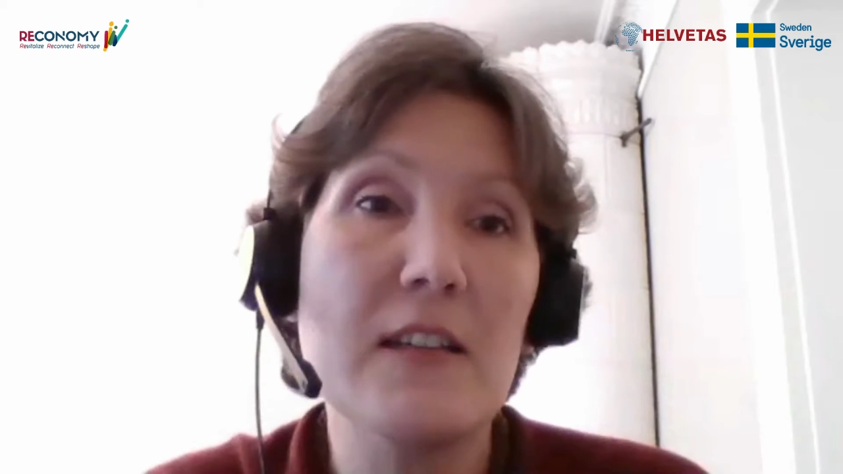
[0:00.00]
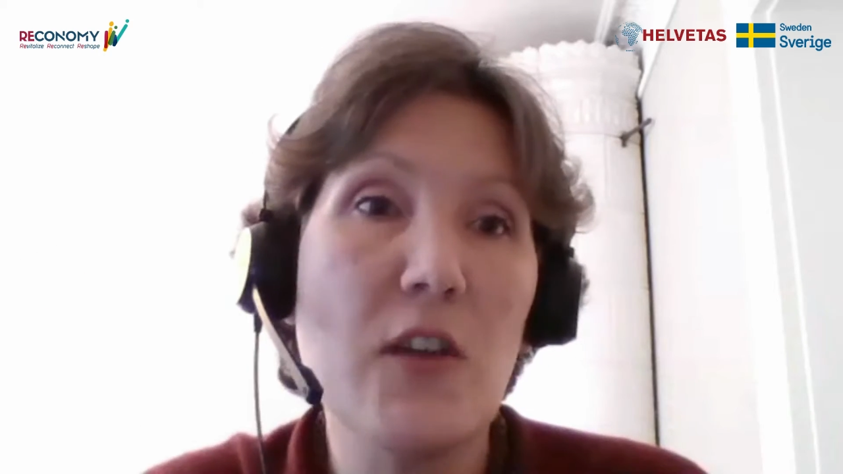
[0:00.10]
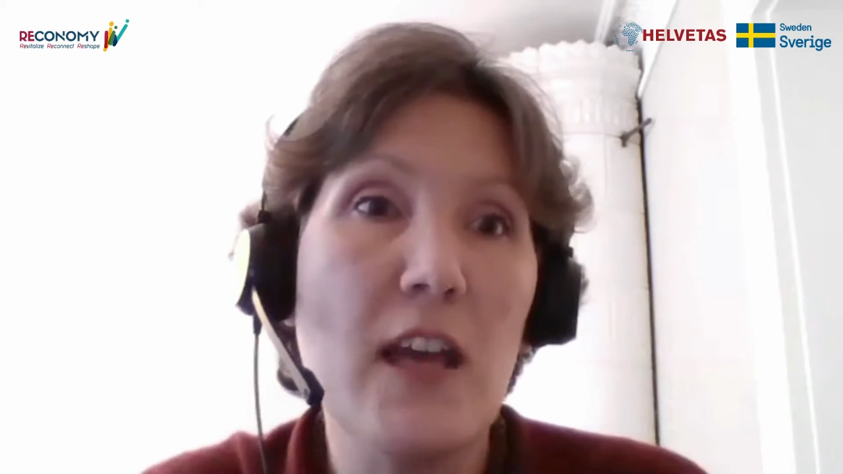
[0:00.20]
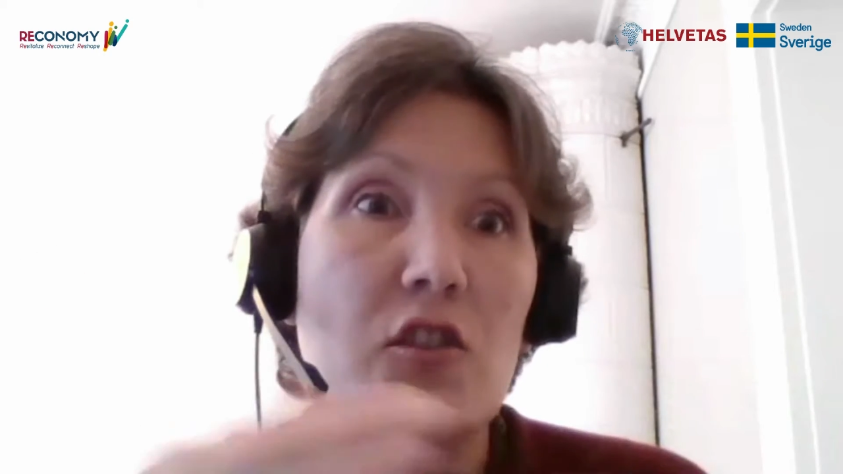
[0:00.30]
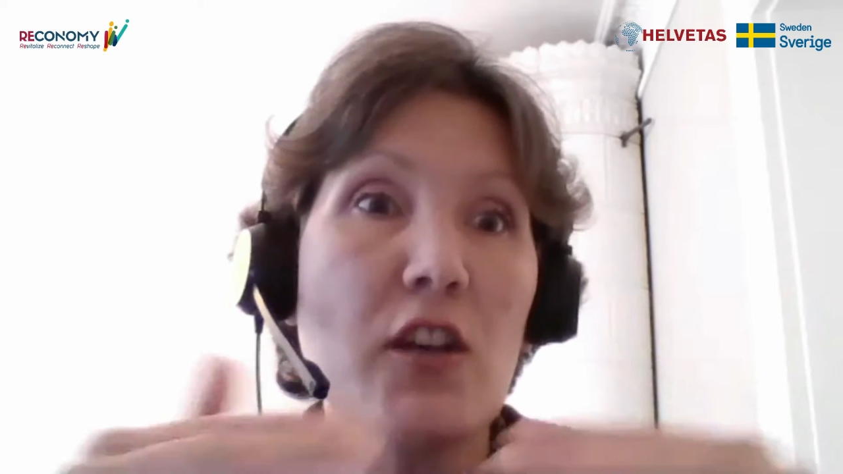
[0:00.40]

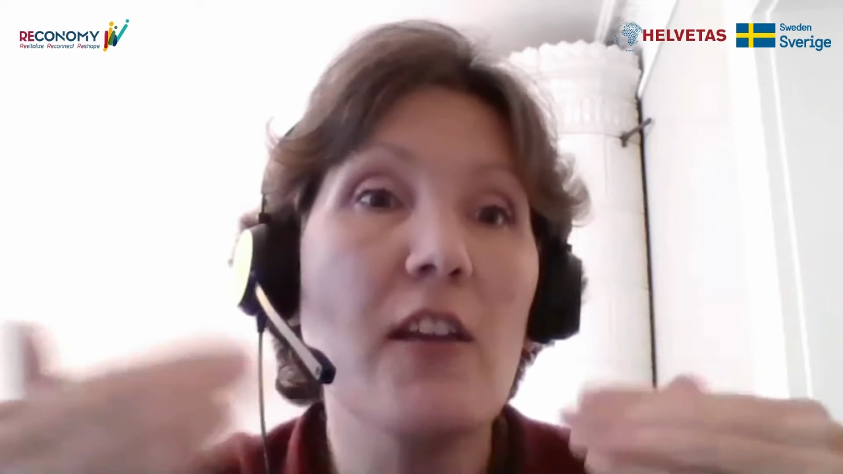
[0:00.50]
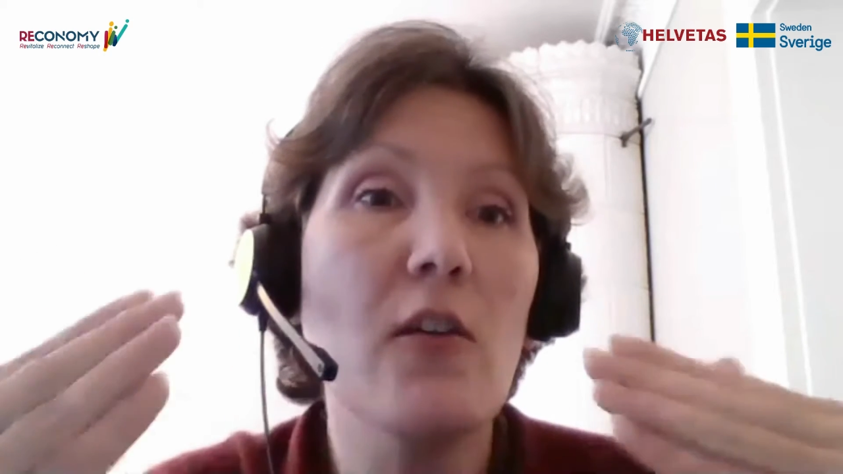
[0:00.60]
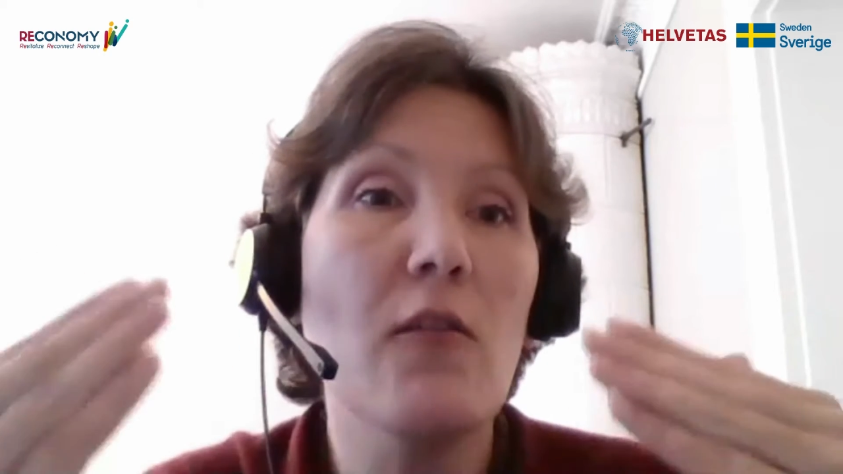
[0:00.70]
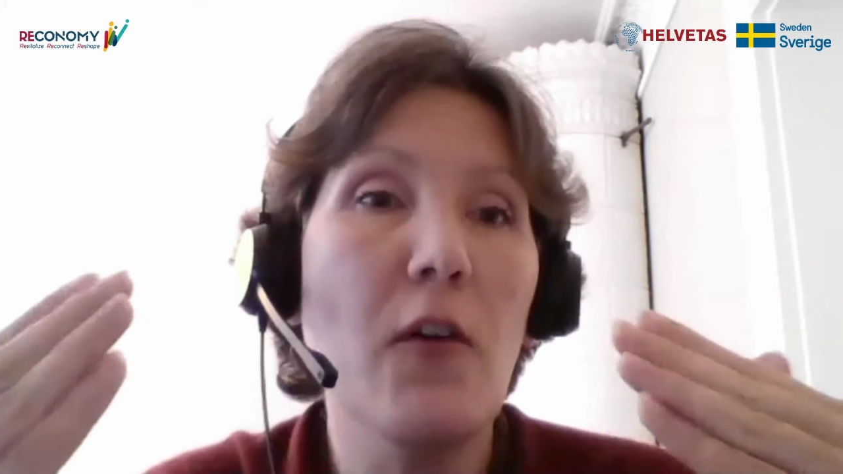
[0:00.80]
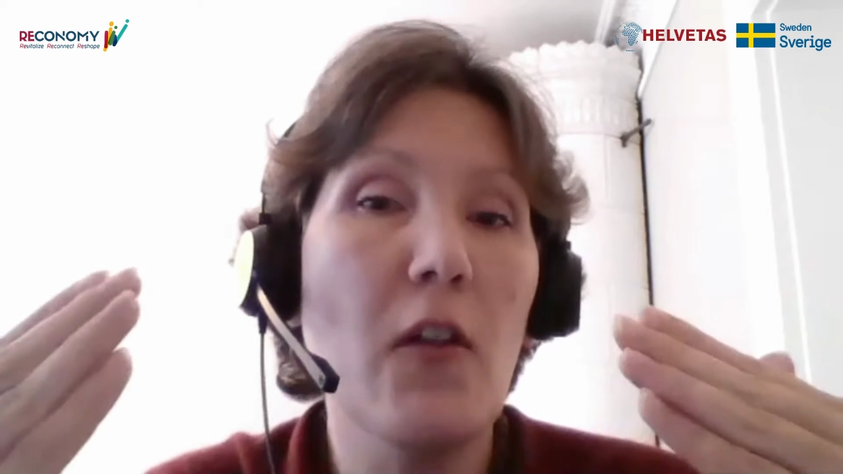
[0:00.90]
to educate
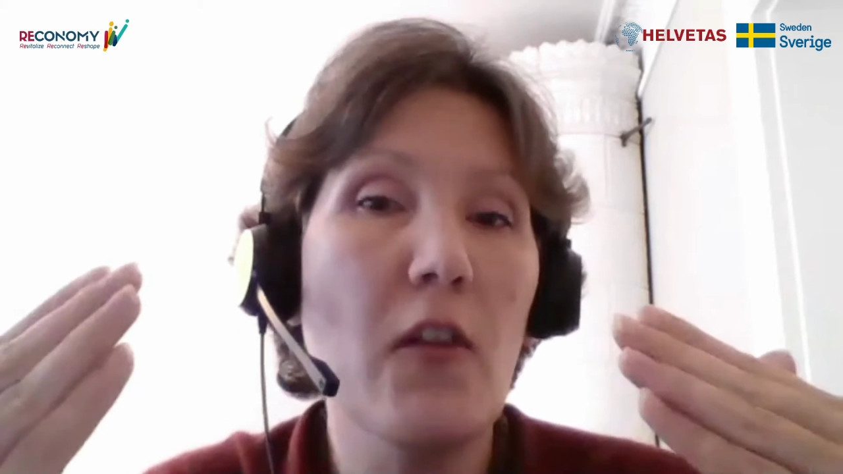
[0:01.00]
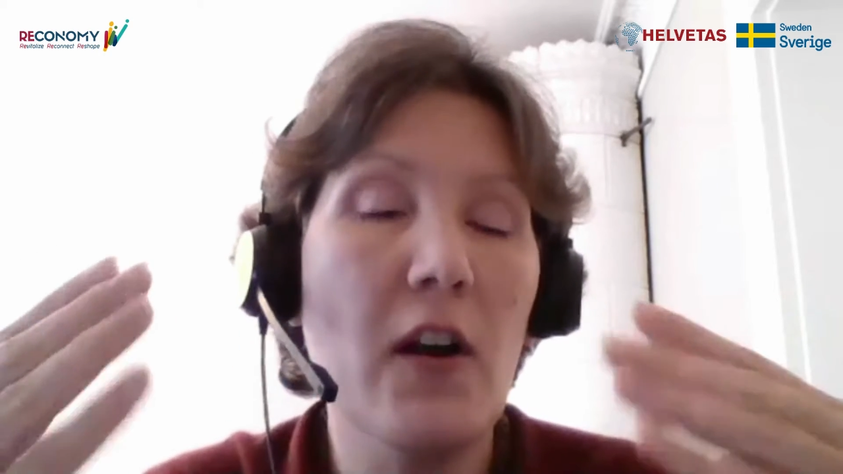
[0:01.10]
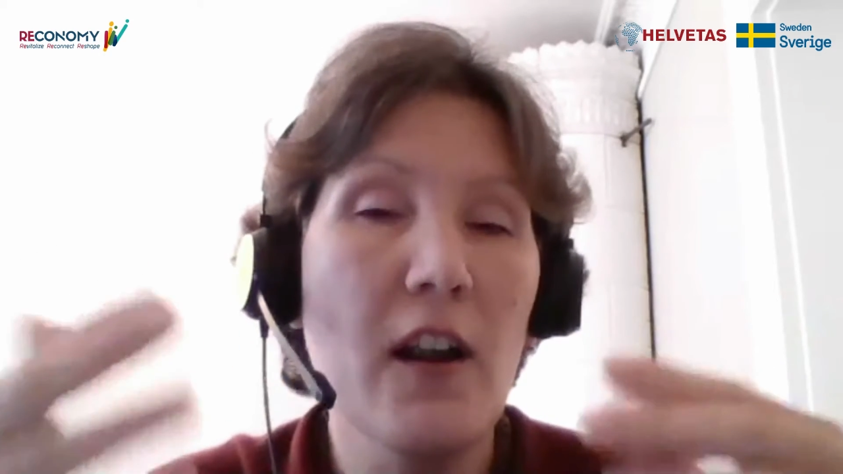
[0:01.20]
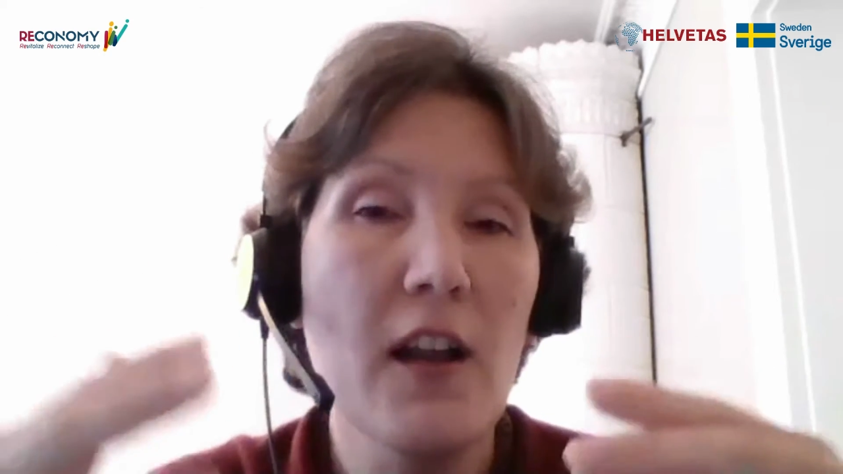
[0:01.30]
you further.